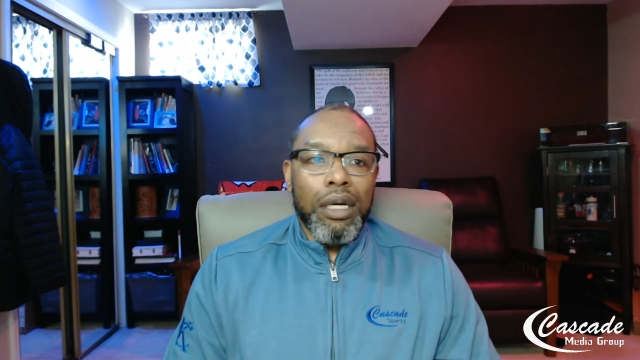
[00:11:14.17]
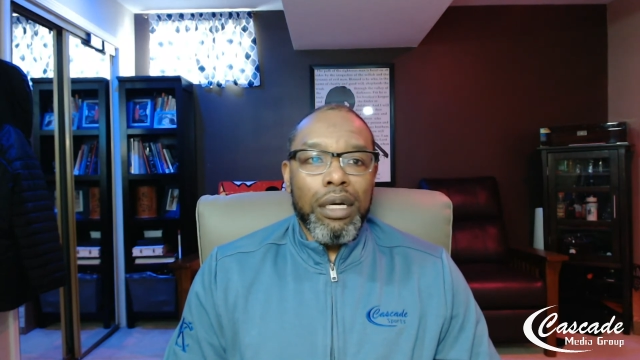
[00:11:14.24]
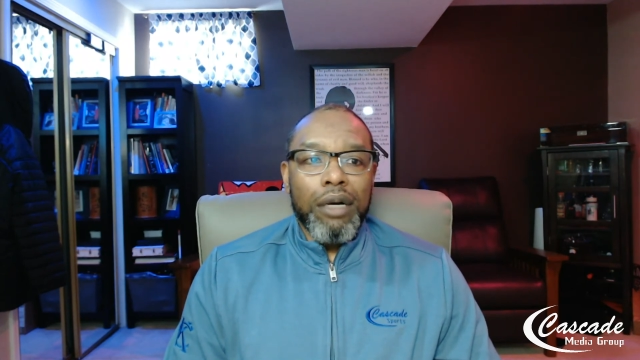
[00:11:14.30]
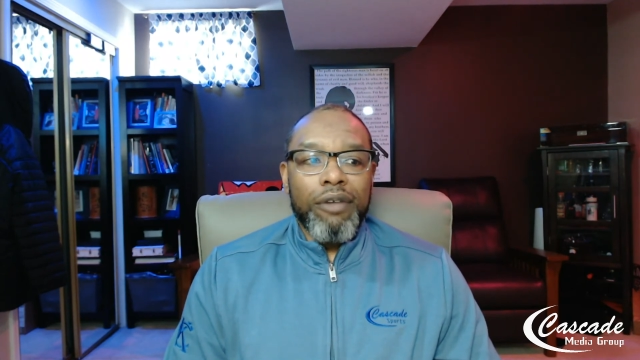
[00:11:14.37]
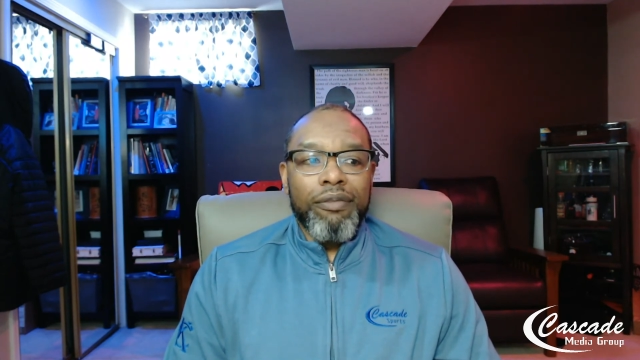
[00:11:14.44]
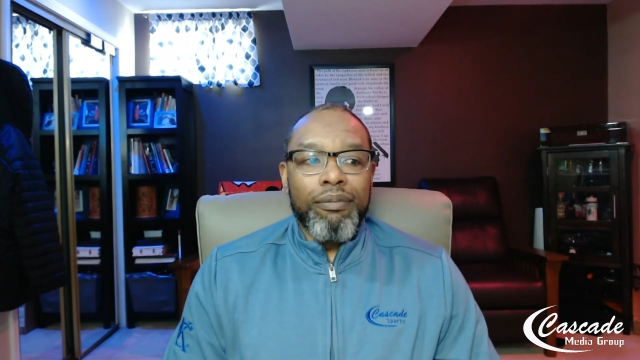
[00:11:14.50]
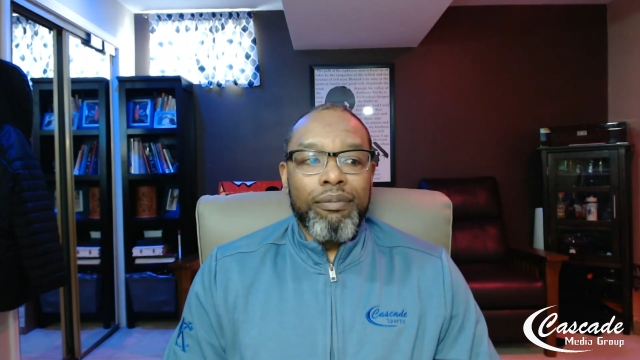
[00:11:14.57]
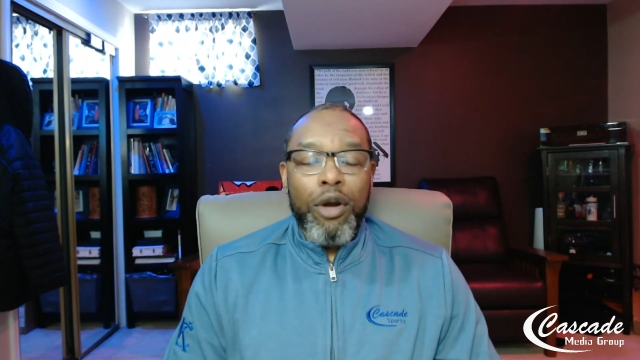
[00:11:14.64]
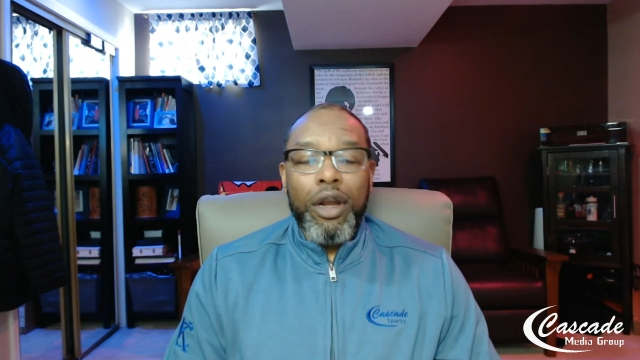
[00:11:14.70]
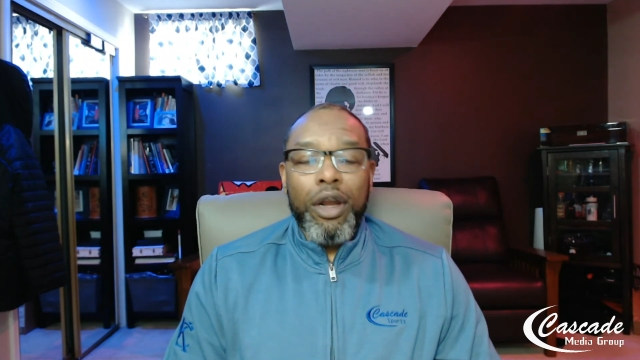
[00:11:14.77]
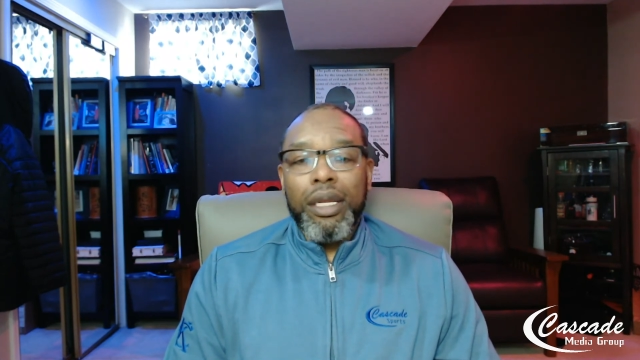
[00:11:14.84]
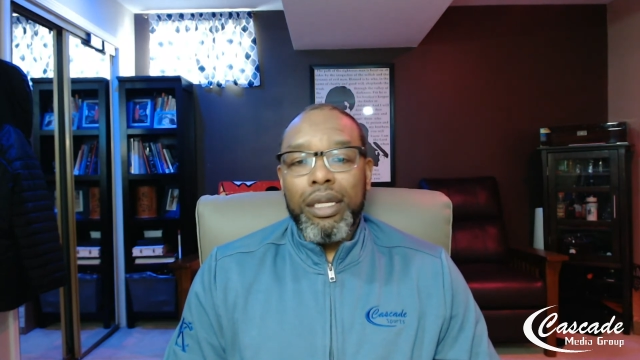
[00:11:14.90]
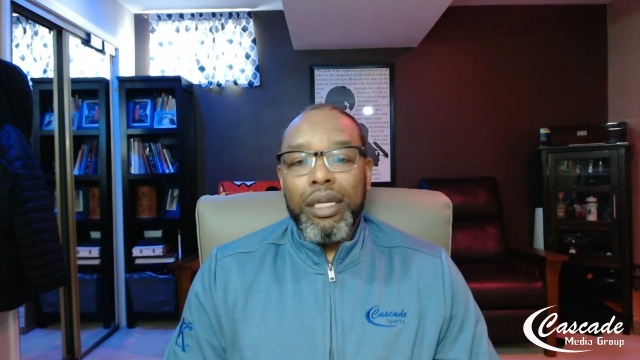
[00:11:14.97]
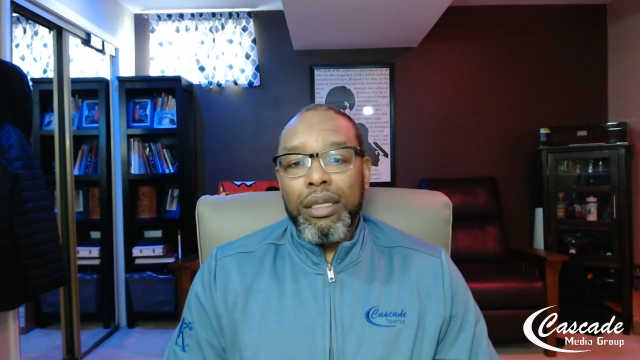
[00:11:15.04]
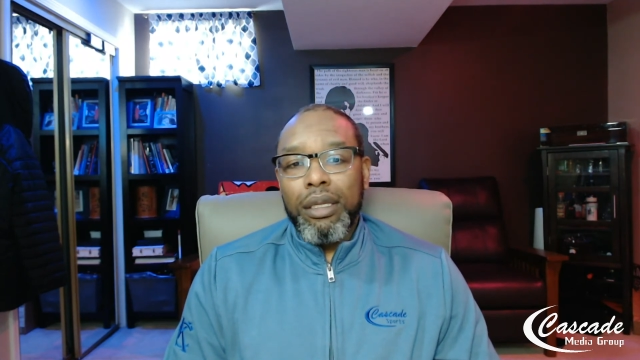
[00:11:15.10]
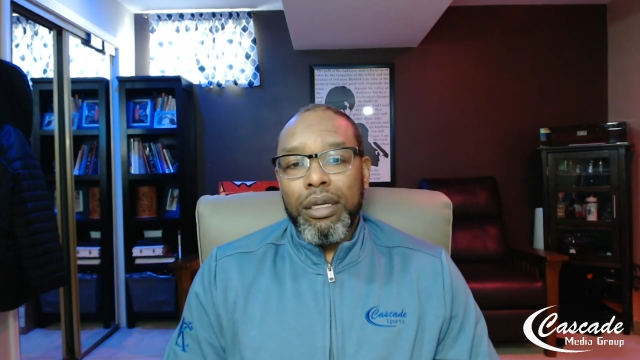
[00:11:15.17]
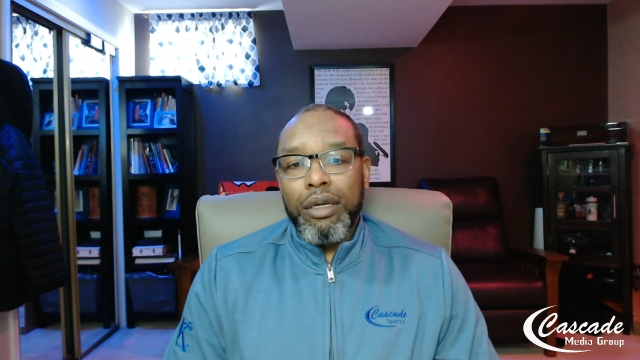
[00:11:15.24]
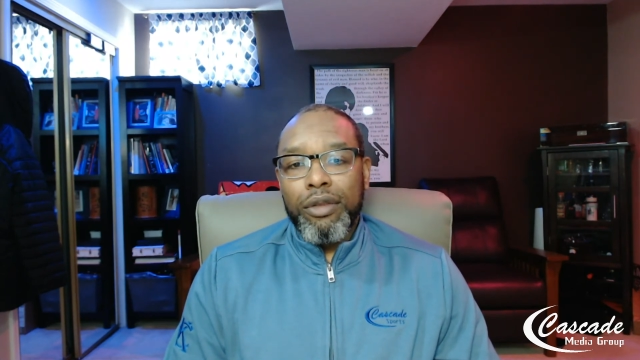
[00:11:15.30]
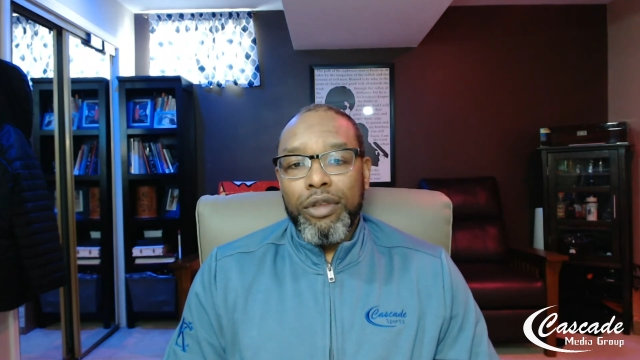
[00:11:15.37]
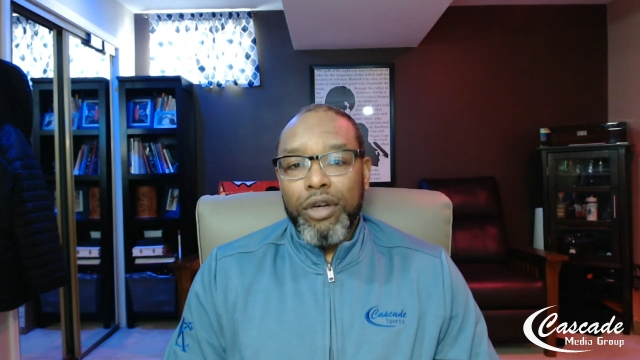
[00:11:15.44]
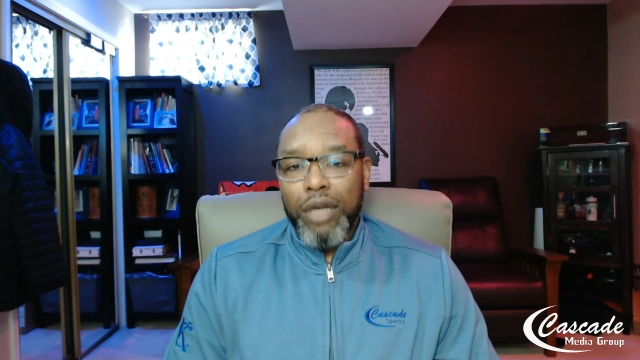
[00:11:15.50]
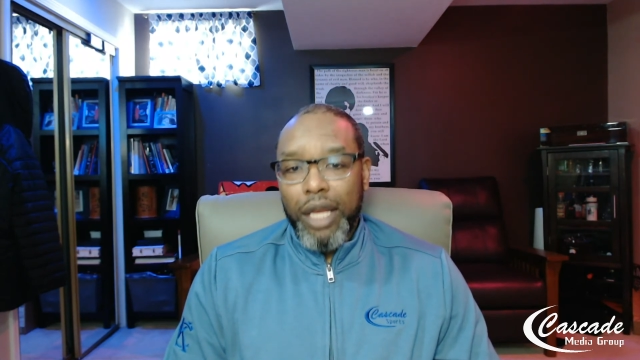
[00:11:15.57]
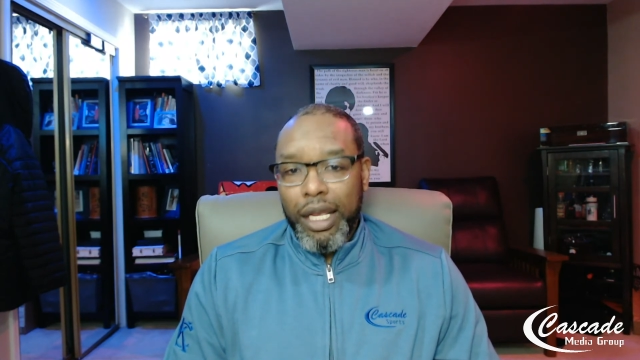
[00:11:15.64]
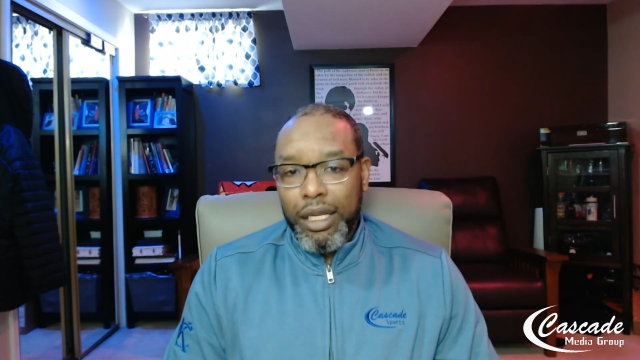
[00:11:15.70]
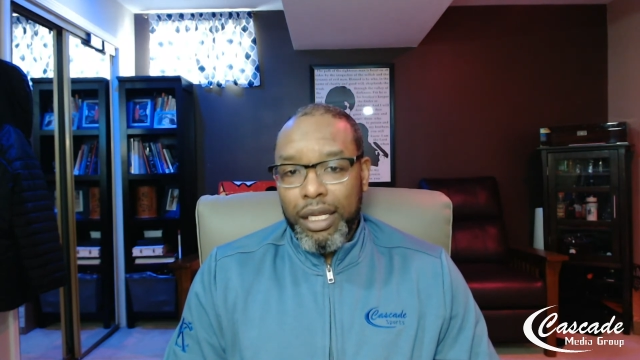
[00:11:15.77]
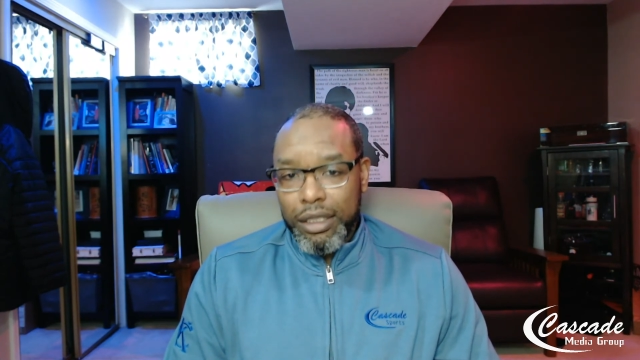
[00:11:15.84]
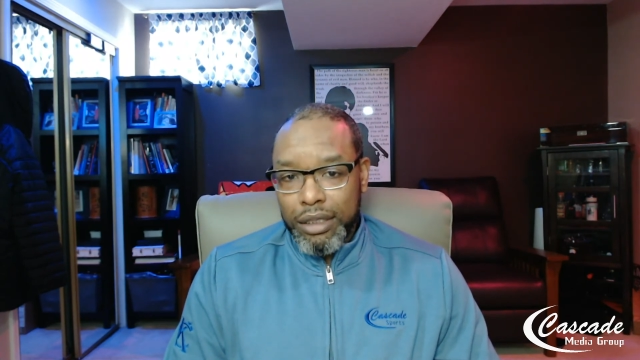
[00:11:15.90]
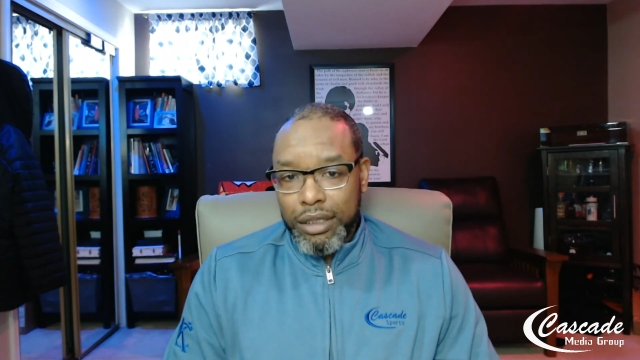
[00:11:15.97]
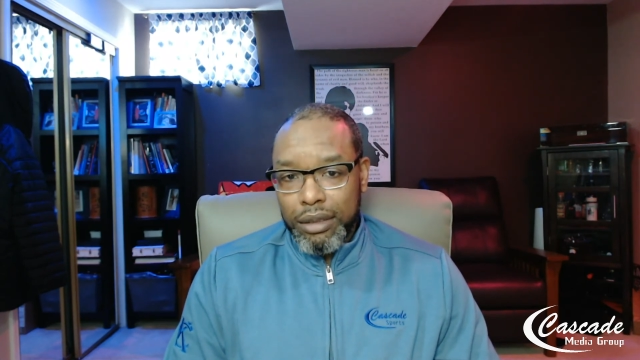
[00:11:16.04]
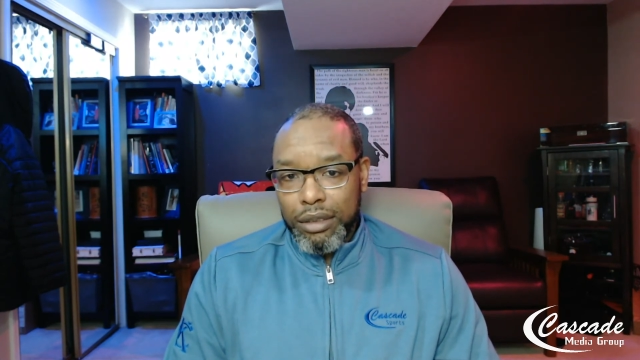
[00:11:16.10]
of marketing their
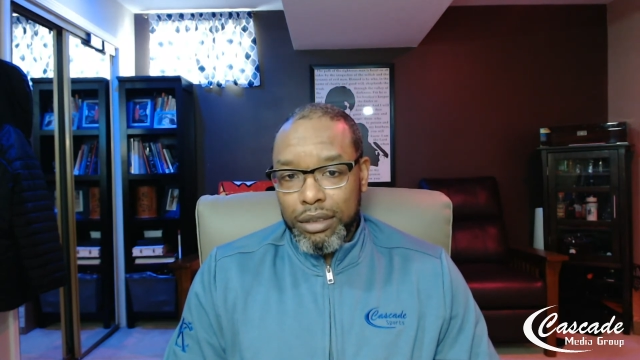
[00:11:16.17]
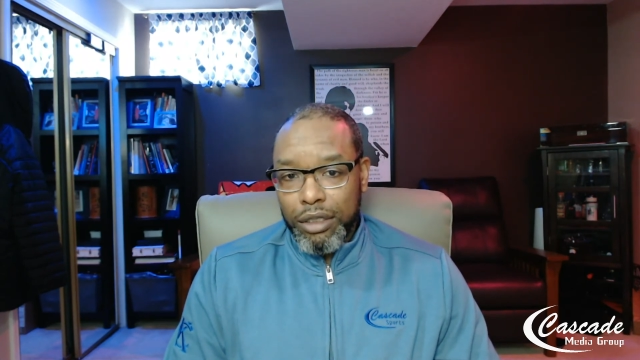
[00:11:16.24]
likeness,